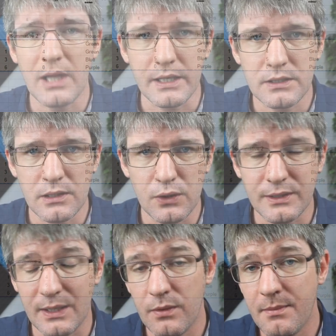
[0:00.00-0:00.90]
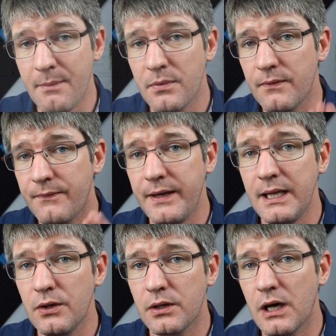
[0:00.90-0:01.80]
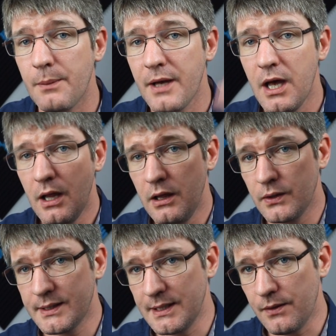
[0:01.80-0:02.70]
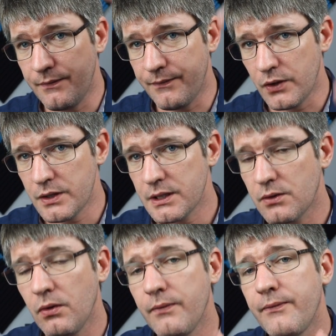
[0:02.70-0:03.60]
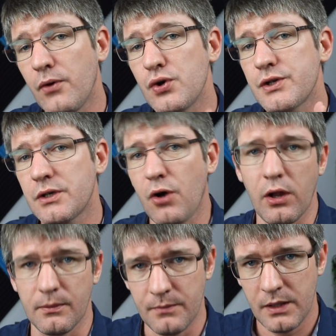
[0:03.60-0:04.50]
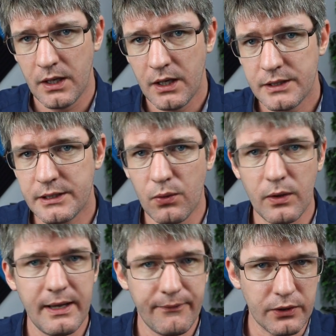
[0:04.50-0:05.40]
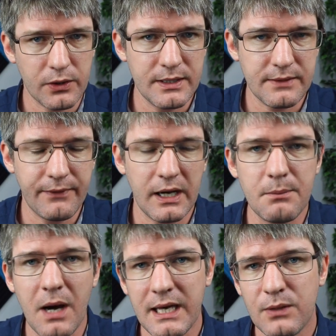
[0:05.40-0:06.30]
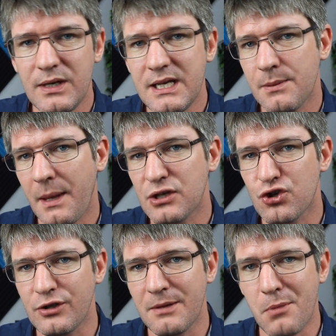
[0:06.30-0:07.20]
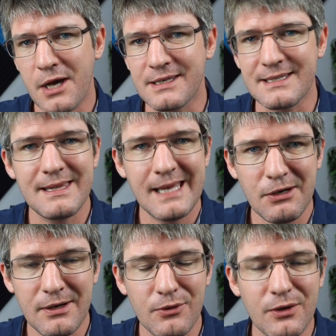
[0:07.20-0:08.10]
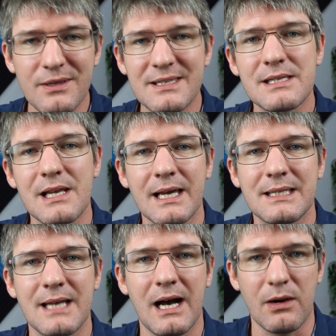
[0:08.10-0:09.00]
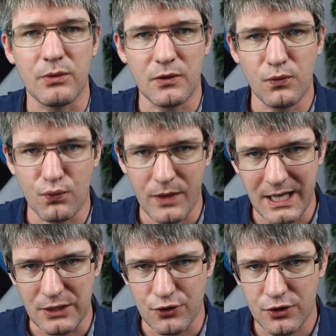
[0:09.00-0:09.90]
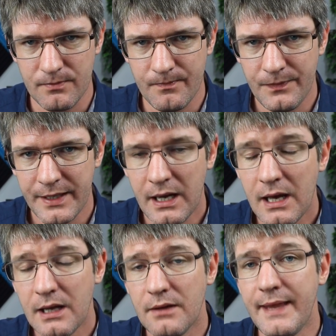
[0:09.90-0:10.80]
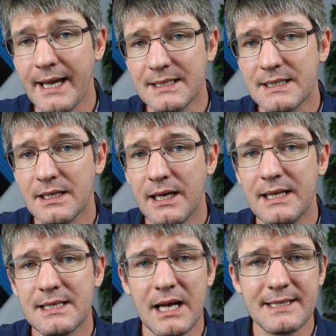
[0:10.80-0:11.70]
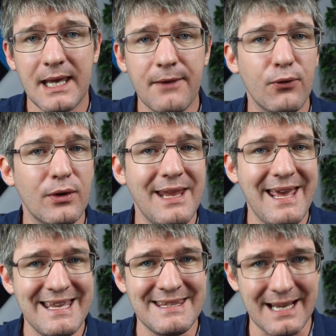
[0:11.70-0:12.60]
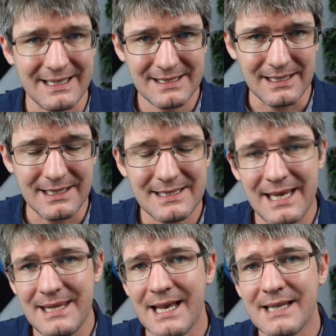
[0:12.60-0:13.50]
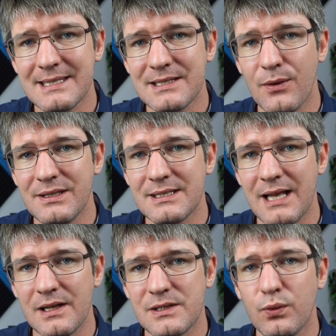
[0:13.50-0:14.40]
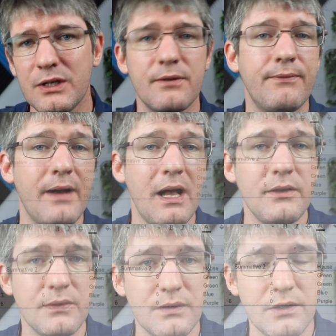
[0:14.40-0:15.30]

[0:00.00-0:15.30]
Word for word: like to look? Now remember, VLOOKUP looks in the vertical first column. So if we're going to find Mike, we need to make sure that Mike is in there and we're going to select our range. Next, it is asking for an index. Now this index is going to tell us which value do